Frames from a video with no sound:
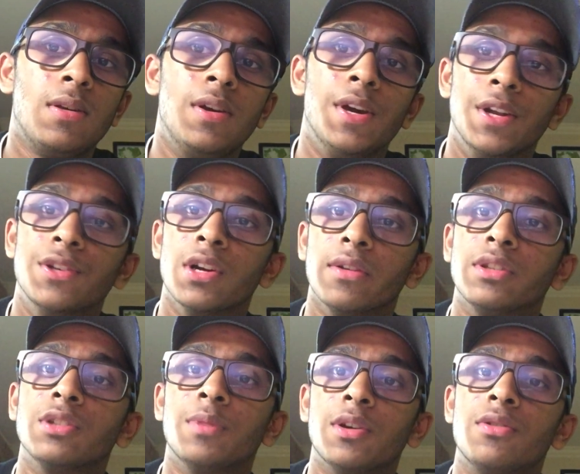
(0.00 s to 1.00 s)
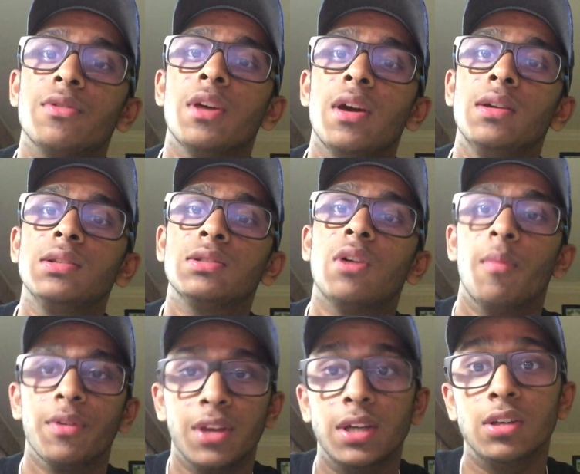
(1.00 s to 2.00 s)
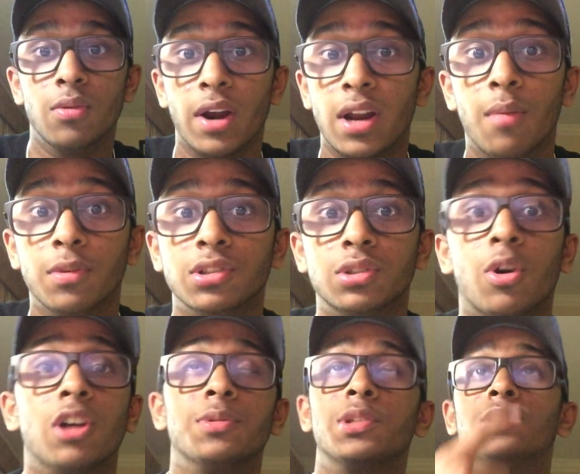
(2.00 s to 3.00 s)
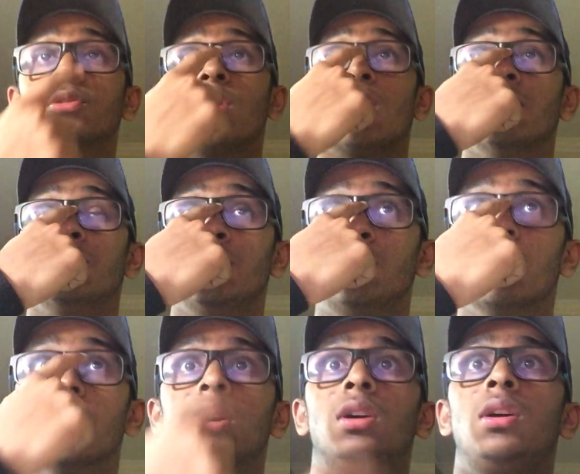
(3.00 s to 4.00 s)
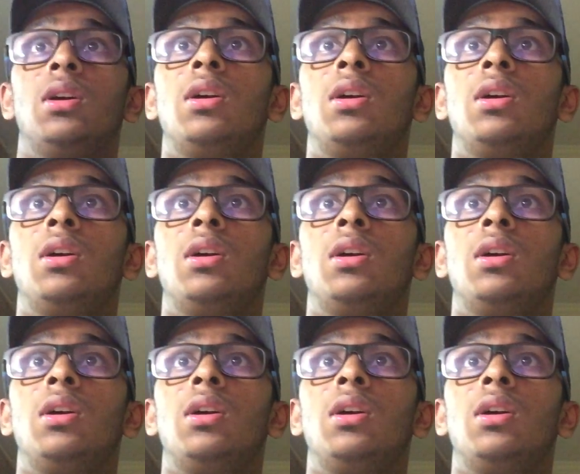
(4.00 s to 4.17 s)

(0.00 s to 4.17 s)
he deserves a special thanks. So I'm gonna thank you right now, Mr. Squires. Mr. Squires, you were